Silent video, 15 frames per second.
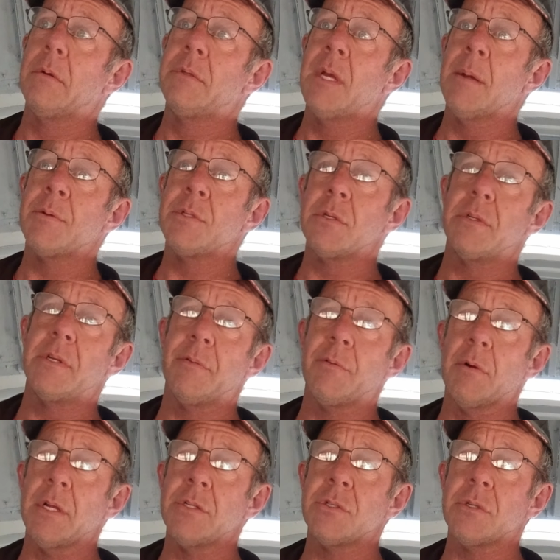temperature
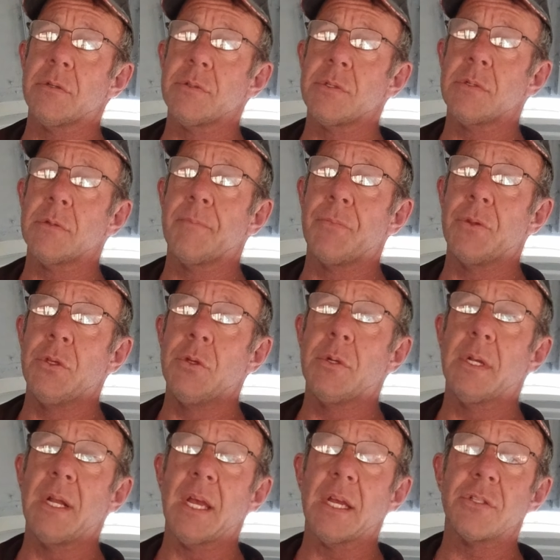differentials, you
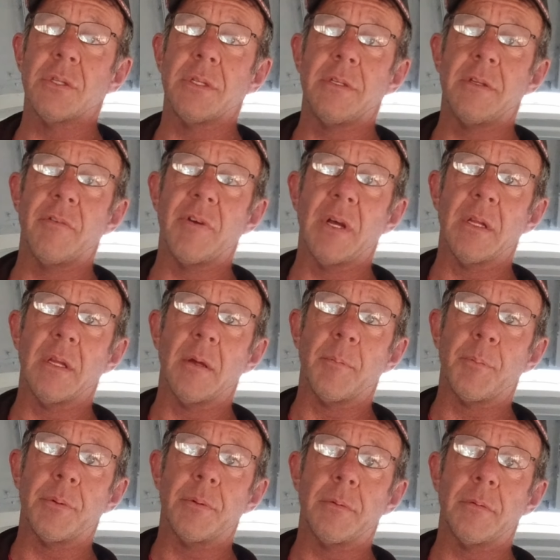can actually develop